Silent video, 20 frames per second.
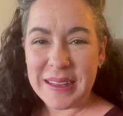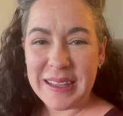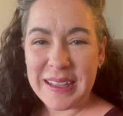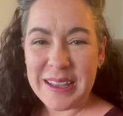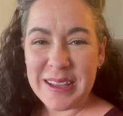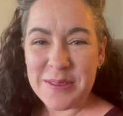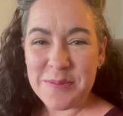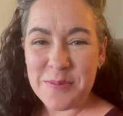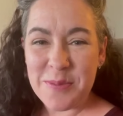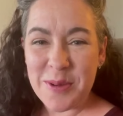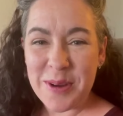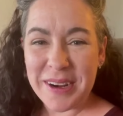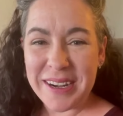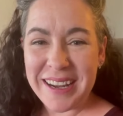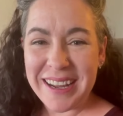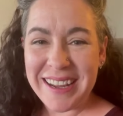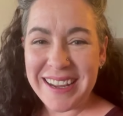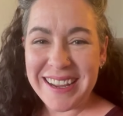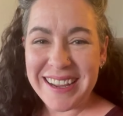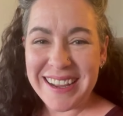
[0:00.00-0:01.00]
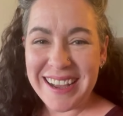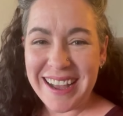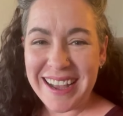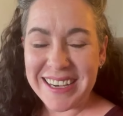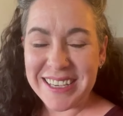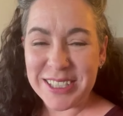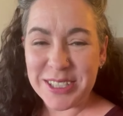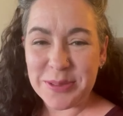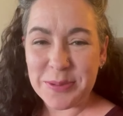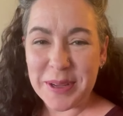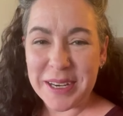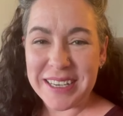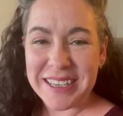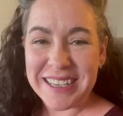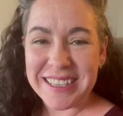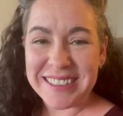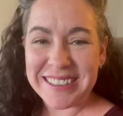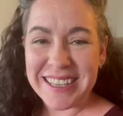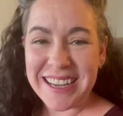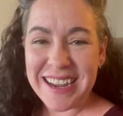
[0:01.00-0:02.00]
Good morning. I just wanted
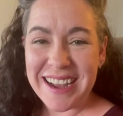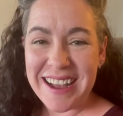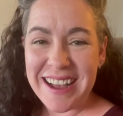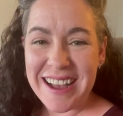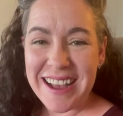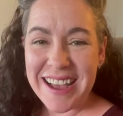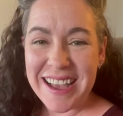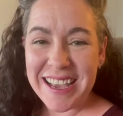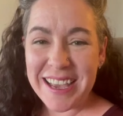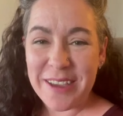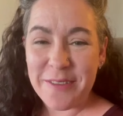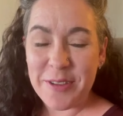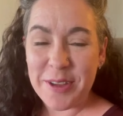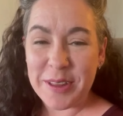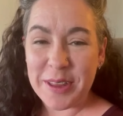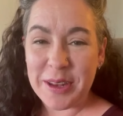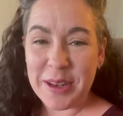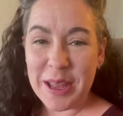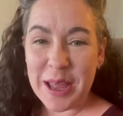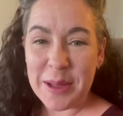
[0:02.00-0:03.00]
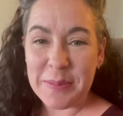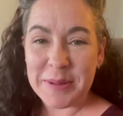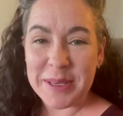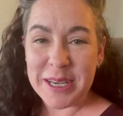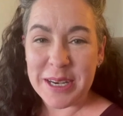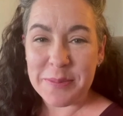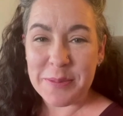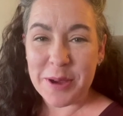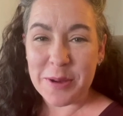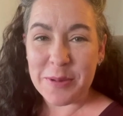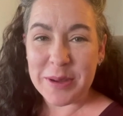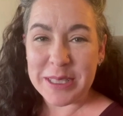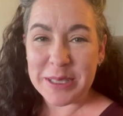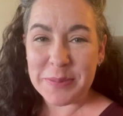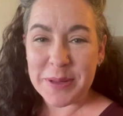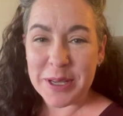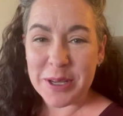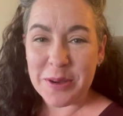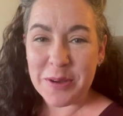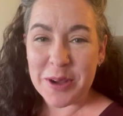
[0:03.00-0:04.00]
to say hi, give you a little update about what's
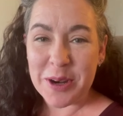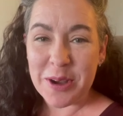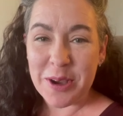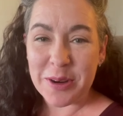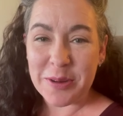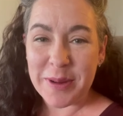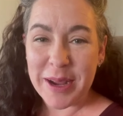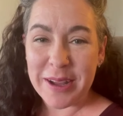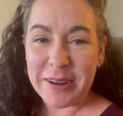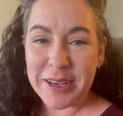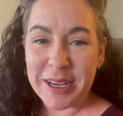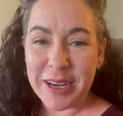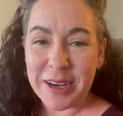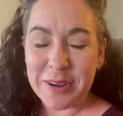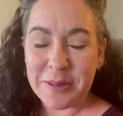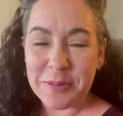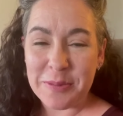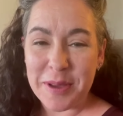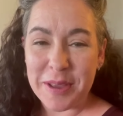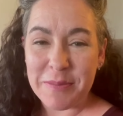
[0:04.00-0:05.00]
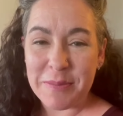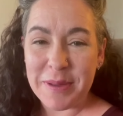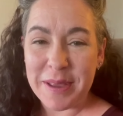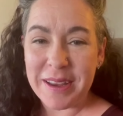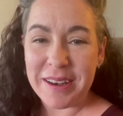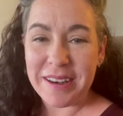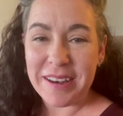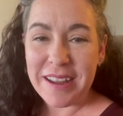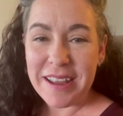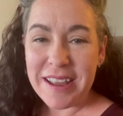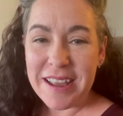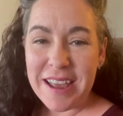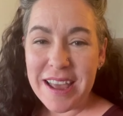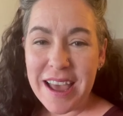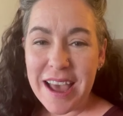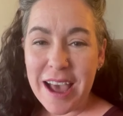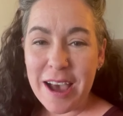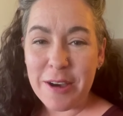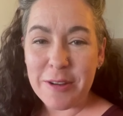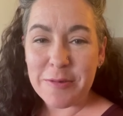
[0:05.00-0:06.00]
been going on around here. We've been
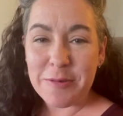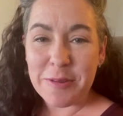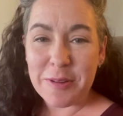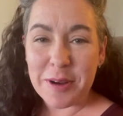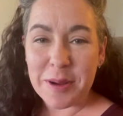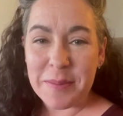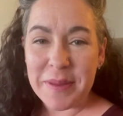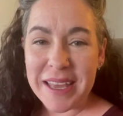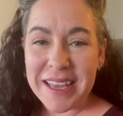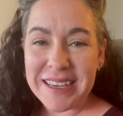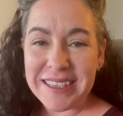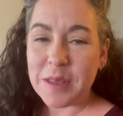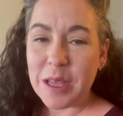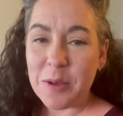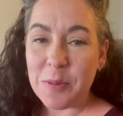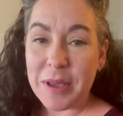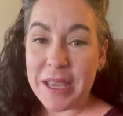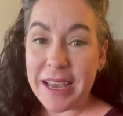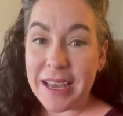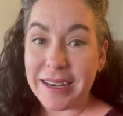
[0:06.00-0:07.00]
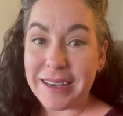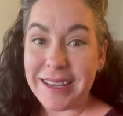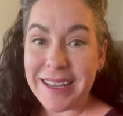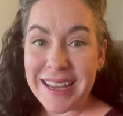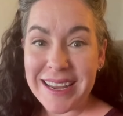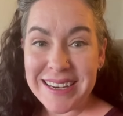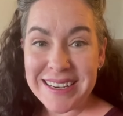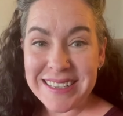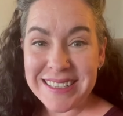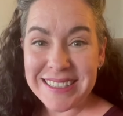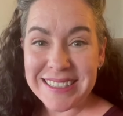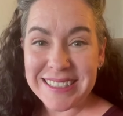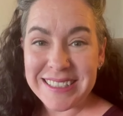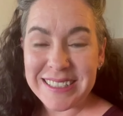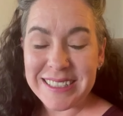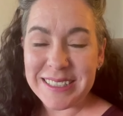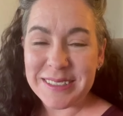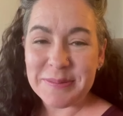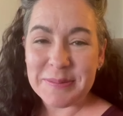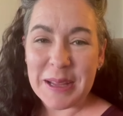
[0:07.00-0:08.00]
out for a bit. We had
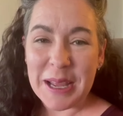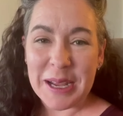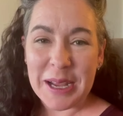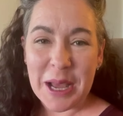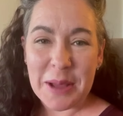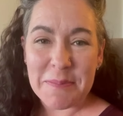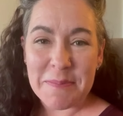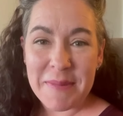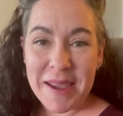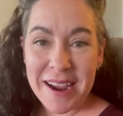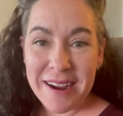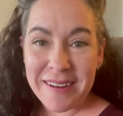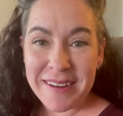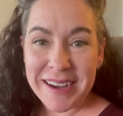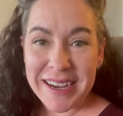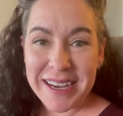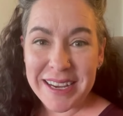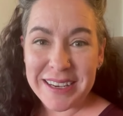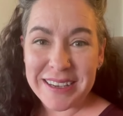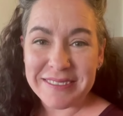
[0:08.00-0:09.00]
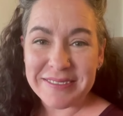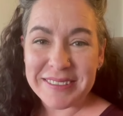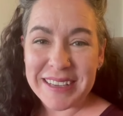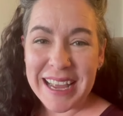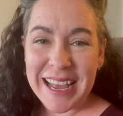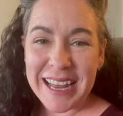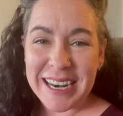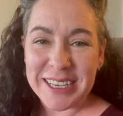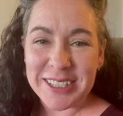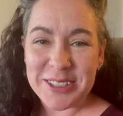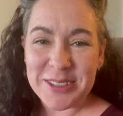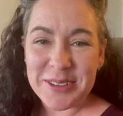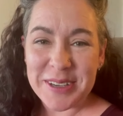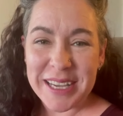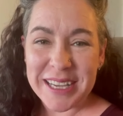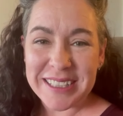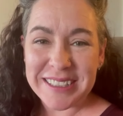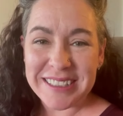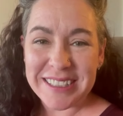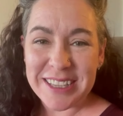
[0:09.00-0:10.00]
kittens. I got married, added two
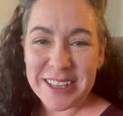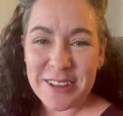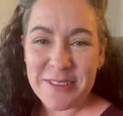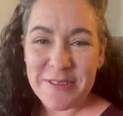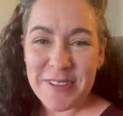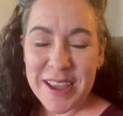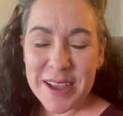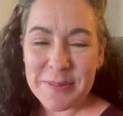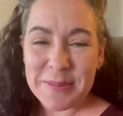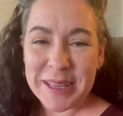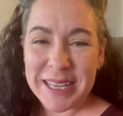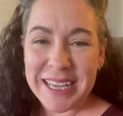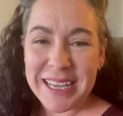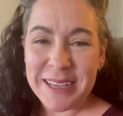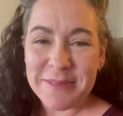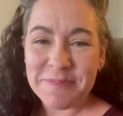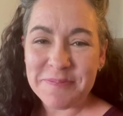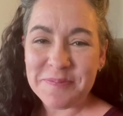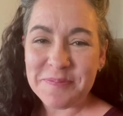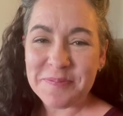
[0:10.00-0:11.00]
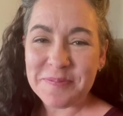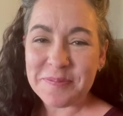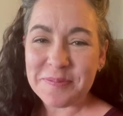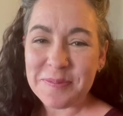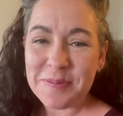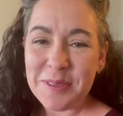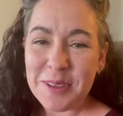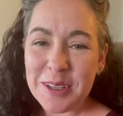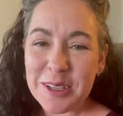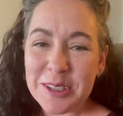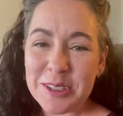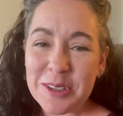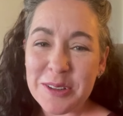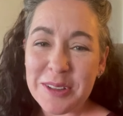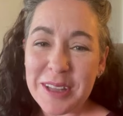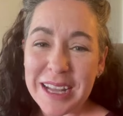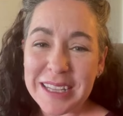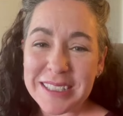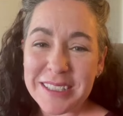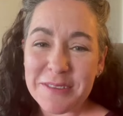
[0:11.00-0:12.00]
kids to the family. So
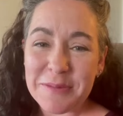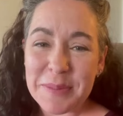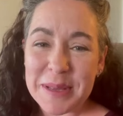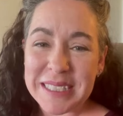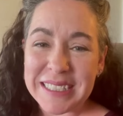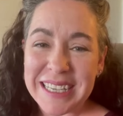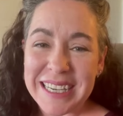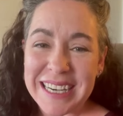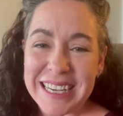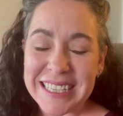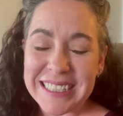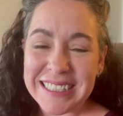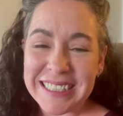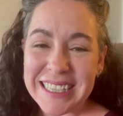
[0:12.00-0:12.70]
lots of busyness.